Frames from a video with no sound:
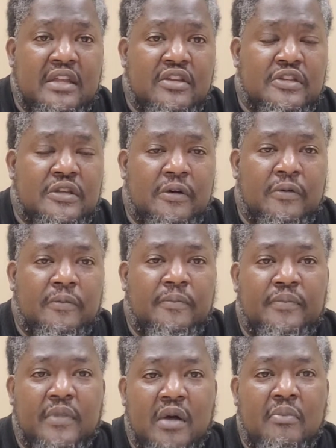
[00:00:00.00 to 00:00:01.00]
So
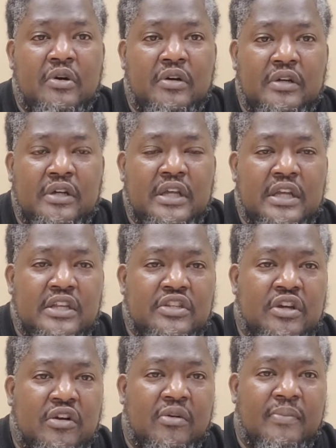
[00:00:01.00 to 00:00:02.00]
I'm gonna
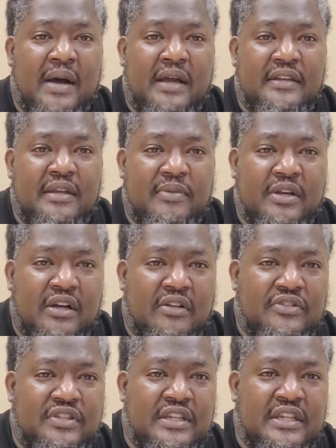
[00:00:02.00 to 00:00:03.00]
talk about that
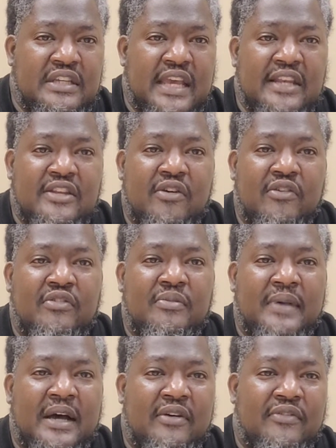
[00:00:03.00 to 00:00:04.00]
because see, they talking
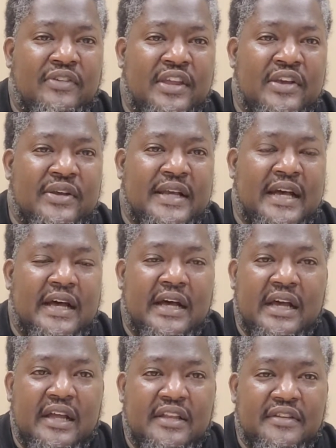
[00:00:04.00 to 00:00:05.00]
about their
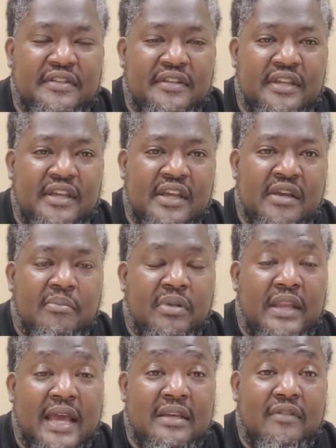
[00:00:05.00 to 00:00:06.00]
gods,
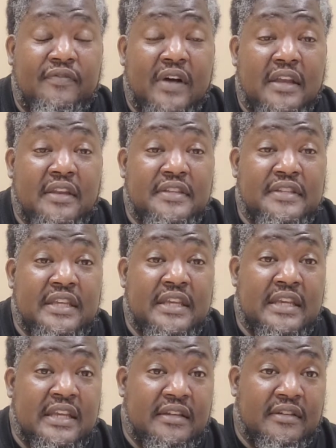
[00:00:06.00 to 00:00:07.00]
but like the Father
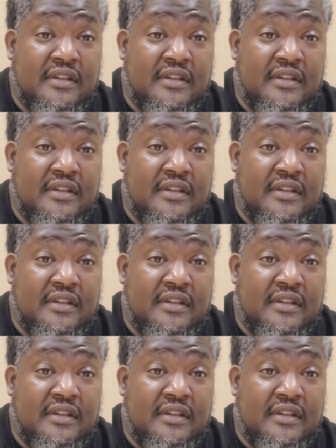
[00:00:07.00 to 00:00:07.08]
said,